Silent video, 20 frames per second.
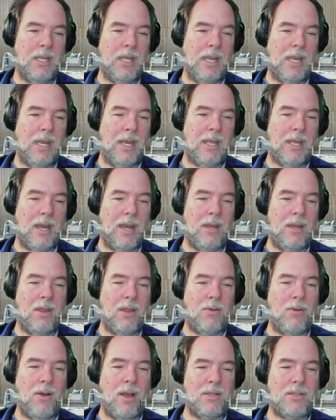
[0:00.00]
And I got
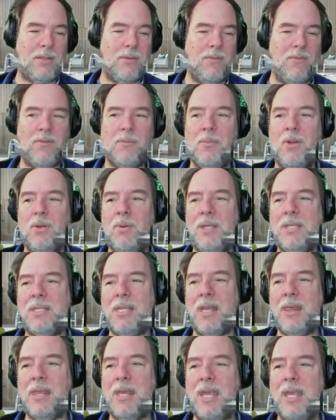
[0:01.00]
another awesome from
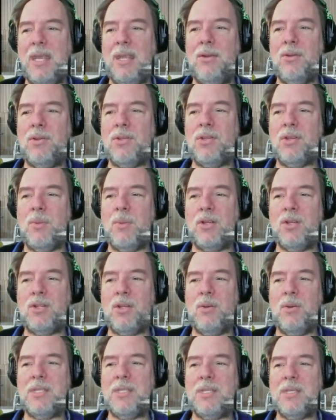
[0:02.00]
Lisa. Thank you so much,
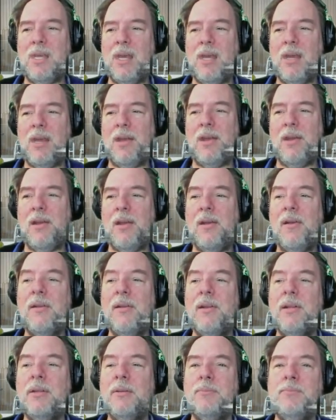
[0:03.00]
Lisa.
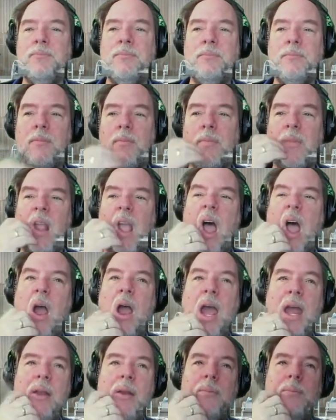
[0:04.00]
All
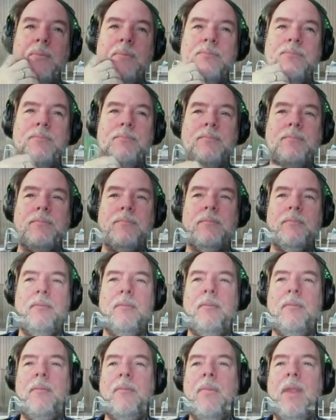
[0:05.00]
right,
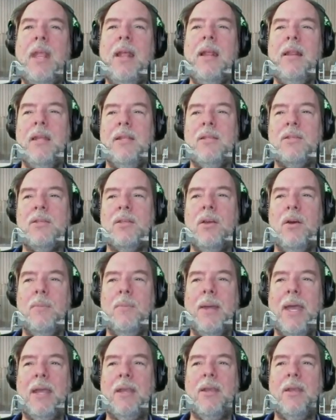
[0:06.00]
let's go
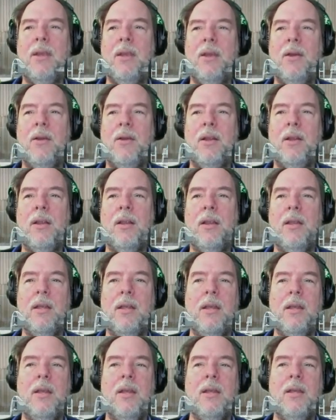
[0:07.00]
back here.
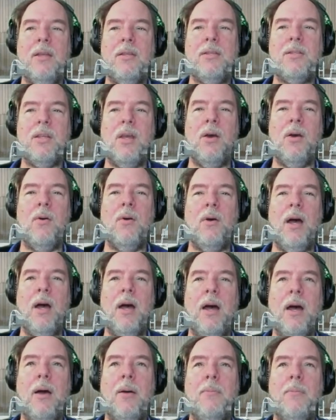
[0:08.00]
So
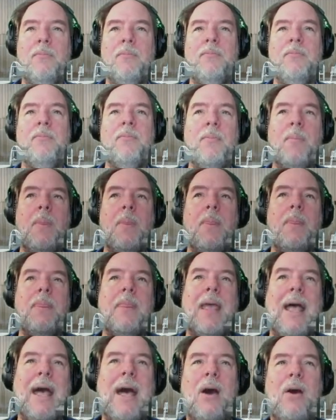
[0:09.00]

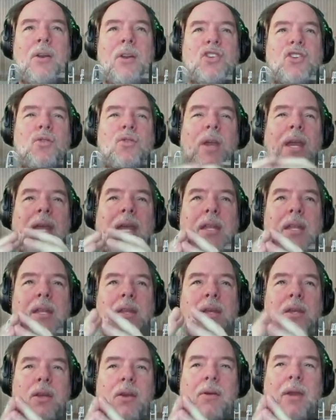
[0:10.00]
how to
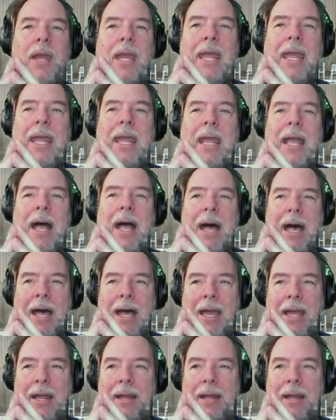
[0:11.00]
train your AI.